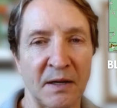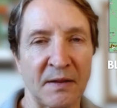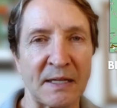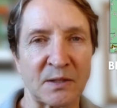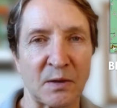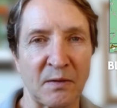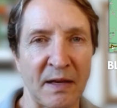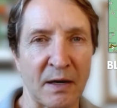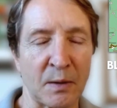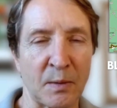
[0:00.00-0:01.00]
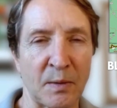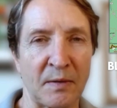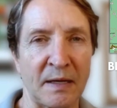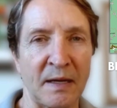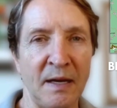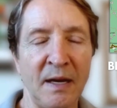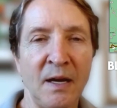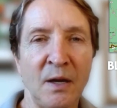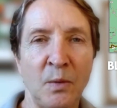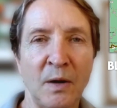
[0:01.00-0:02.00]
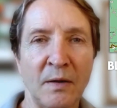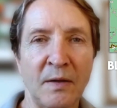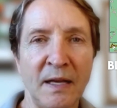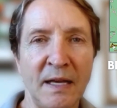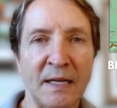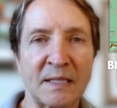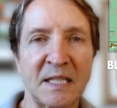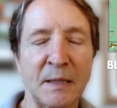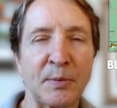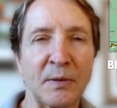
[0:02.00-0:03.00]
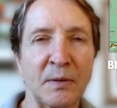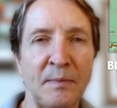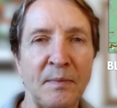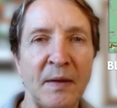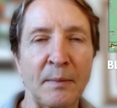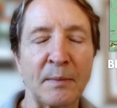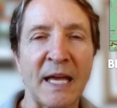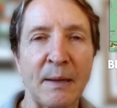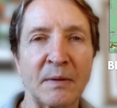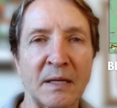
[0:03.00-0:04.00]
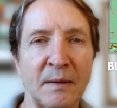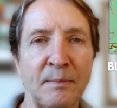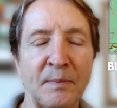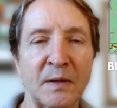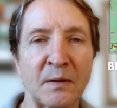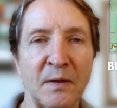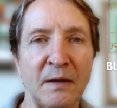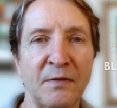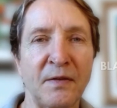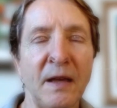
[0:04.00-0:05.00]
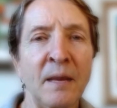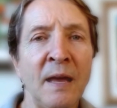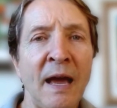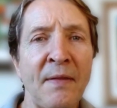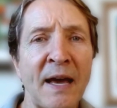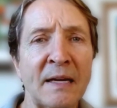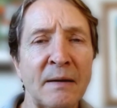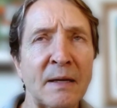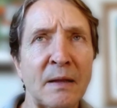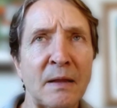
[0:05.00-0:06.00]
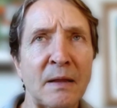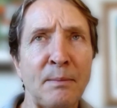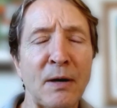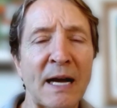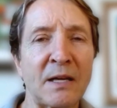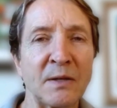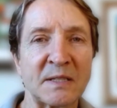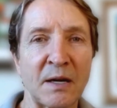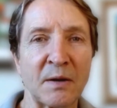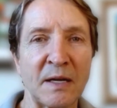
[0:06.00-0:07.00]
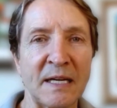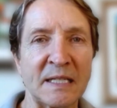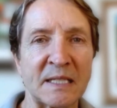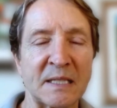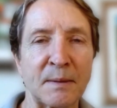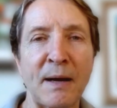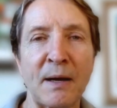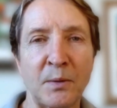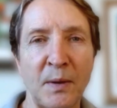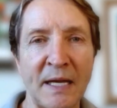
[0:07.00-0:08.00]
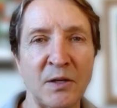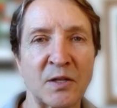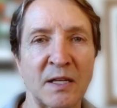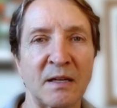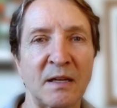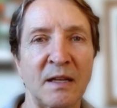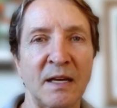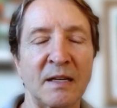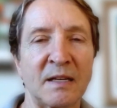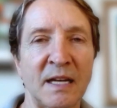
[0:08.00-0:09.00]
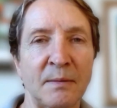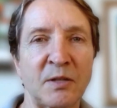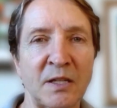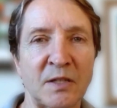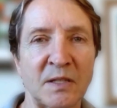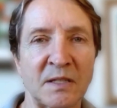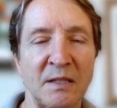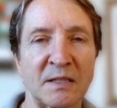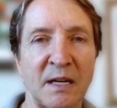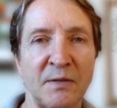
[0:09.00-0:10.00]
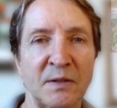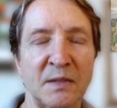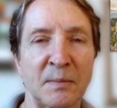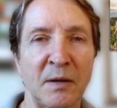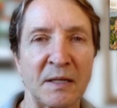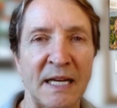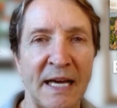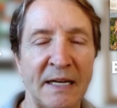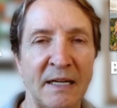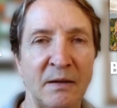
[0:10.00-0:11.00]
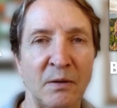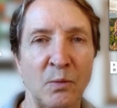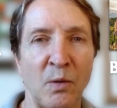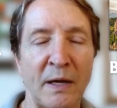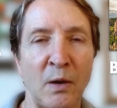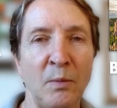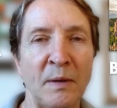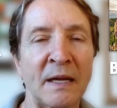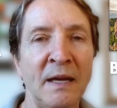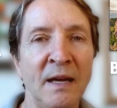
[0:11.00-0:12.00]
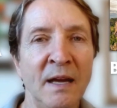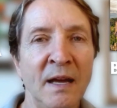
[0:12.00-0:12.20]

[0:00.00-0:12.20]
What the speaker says: area, that's sort of the area where the Sitting Bull came to great fame. And that the Black Hills area is a mountain range that touches on states, including Montana and Wyoming.